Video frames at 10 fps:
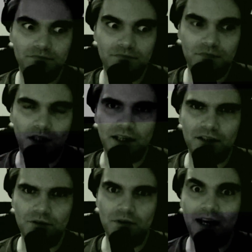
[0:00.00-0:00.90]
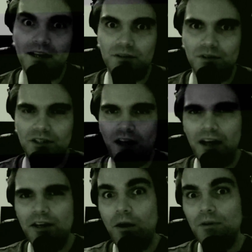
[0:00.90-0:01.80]
the link to the actual just
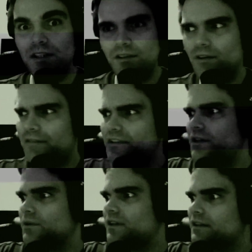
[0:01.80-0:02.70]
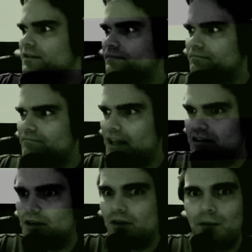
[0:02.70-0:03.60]
audio only, so you don't have to deal with all this
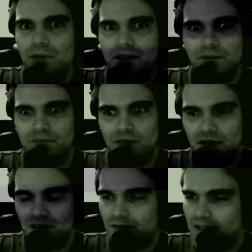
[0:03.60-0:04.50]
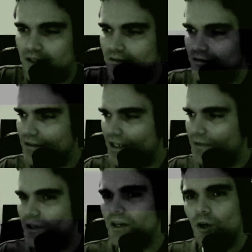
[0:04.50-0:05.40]
fancy crap on the screen.
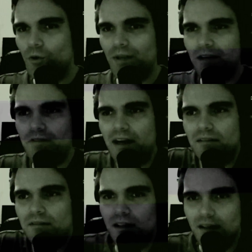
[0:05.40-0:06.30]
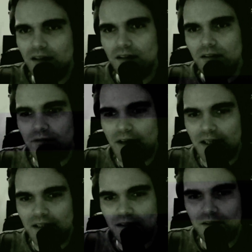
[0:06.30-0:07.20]
We're being very,
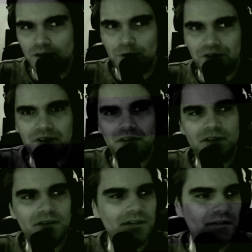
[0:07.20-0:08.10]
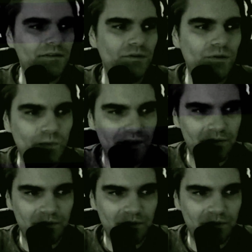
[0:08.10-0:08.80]
very loose with